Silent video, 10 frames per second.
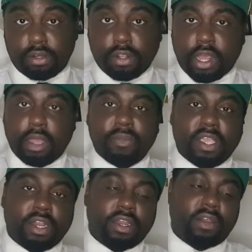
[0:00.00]
You know what I
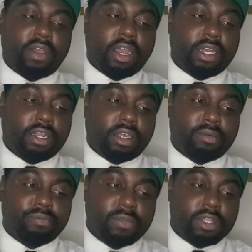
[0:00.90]
mean?
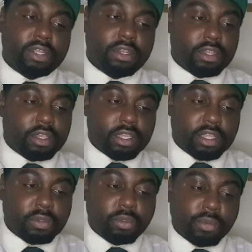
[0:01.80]
And
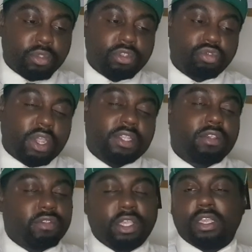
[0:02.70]
it was great
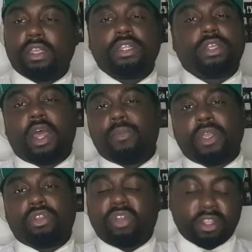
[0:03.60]
to see. You know what I
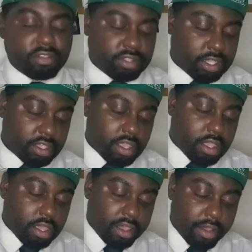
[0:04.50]
mean? It's great to see.
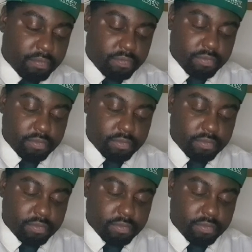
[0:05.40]
And